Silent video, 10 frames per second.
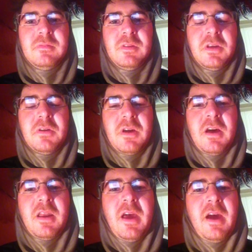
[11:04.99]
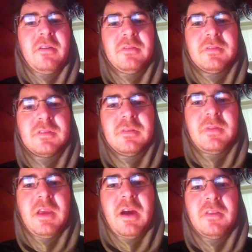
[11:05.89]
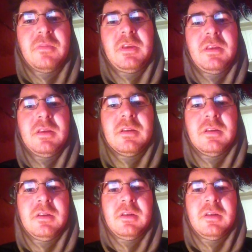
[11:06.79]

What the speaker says: you know, kind of out. It's going to be out in the media.